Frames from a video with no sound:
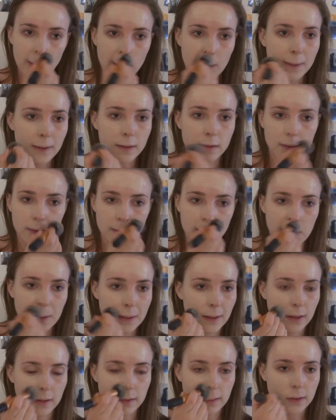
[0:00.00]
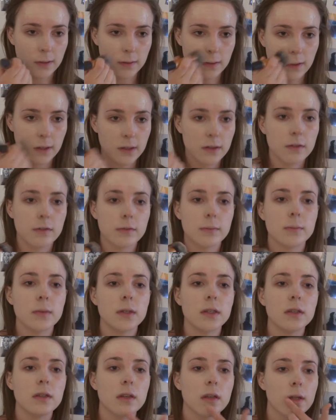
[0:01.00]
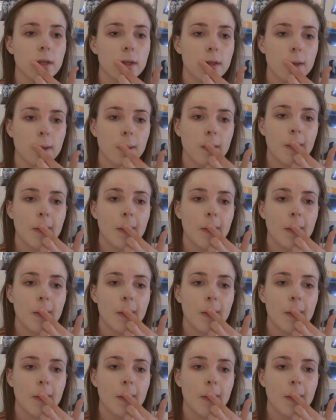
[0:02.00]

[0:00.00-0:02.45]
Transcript: It's on the underside of my desk.